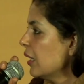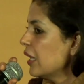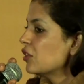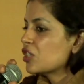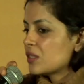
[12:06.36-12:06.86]

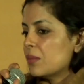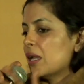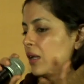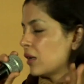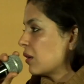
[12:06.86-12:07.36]
It just
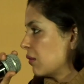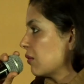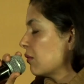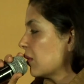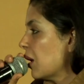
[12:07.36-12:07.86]
made it
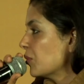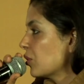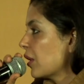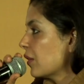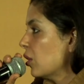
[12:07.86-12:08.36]
come
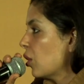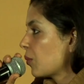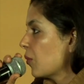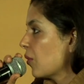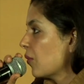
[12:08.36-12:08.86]
together a lot more.